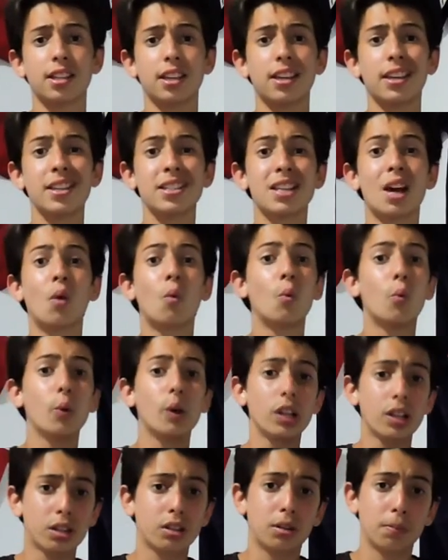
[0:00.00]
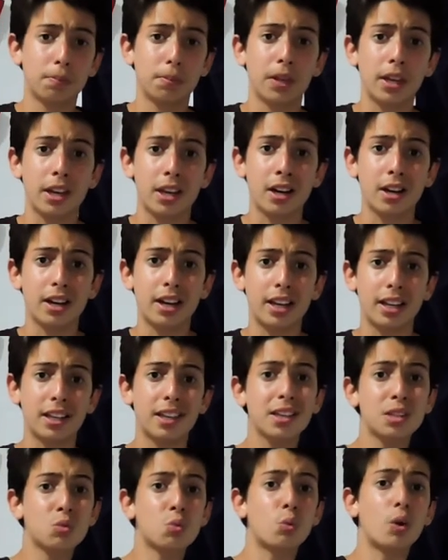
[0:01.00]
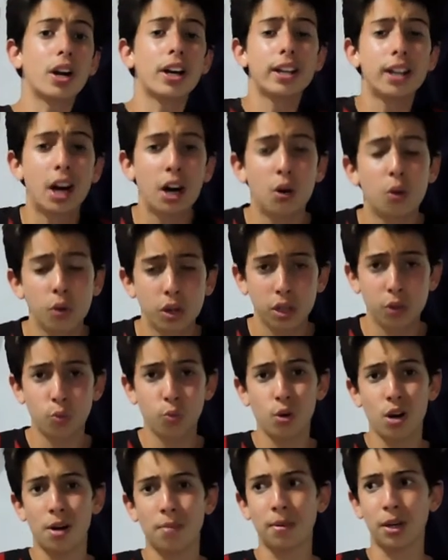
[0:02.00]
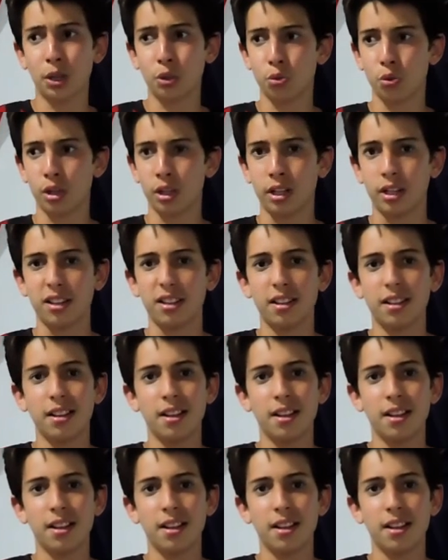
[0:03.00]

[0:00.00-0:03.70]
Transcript: he's a really good player and he's right now in Real Madrid,